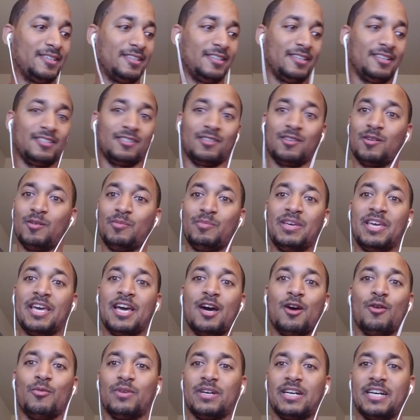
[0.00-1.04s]
It's gonna be
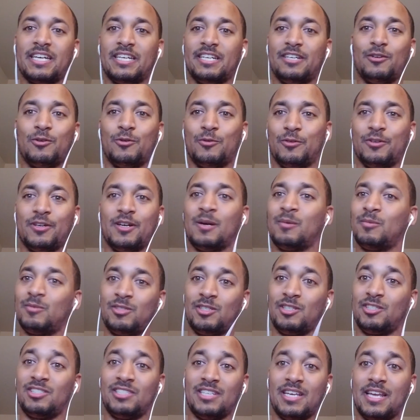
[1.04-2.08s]
hell when I get older. I would
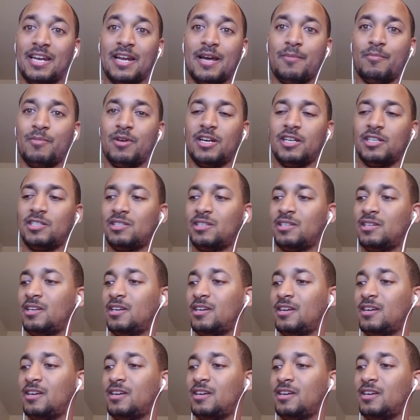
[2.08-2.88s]
just say that much.